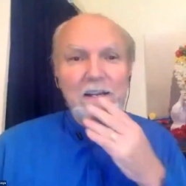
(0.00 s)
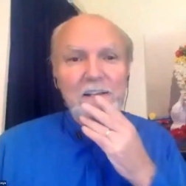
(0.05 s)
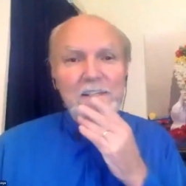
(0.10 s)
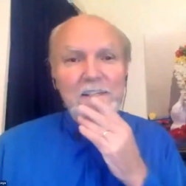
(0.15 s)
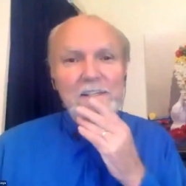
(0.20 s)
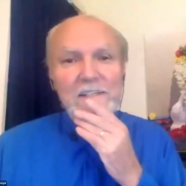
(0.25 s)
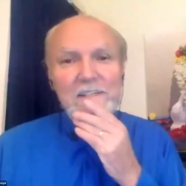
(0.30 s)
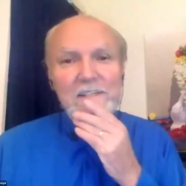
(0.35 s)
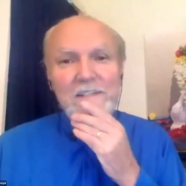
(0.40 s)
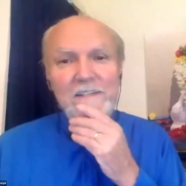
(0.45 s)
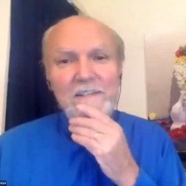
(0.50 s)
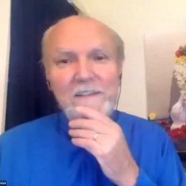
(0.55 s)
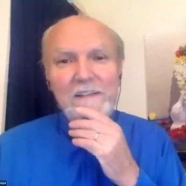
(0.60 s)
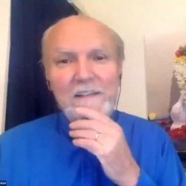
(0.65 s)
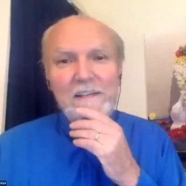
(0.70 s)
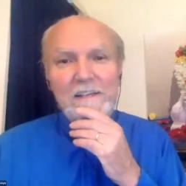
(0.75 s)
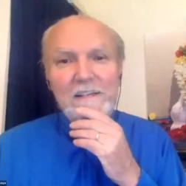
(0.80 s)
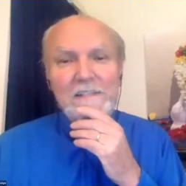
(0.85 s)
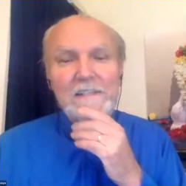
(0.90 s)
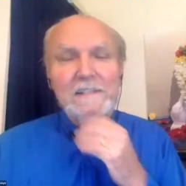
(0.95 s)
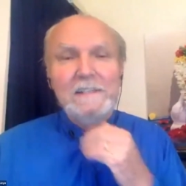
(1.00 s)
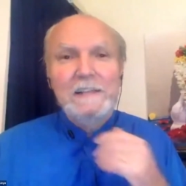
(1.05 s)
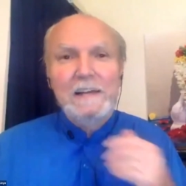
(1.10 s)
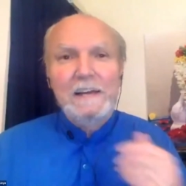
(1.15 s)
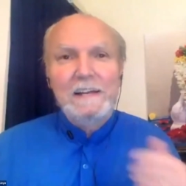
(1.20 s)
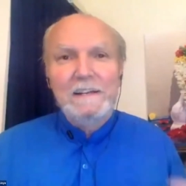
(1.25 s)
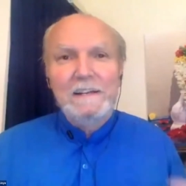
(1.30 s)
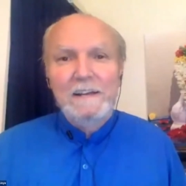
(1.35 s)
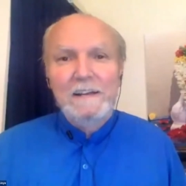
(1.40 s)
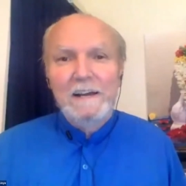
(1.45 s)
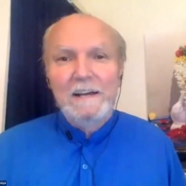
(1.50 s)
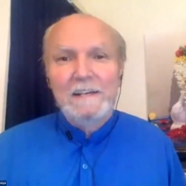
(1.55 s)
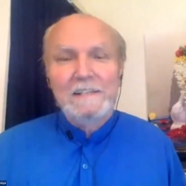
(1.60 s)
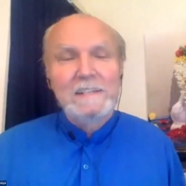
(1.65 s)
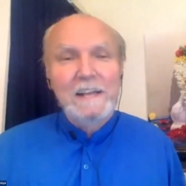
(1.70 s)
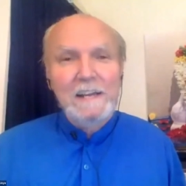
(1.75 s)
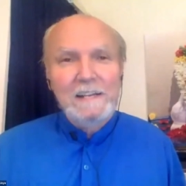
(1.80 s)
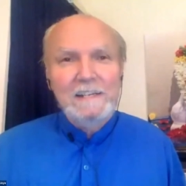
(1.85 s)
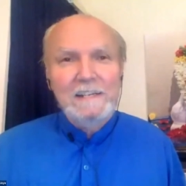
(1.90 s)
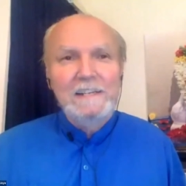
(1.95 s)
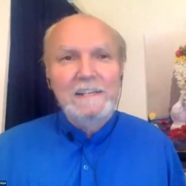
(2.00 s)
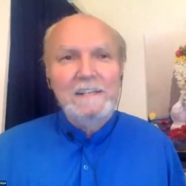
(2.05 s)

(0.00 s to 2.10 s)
he says, isn't that nice? I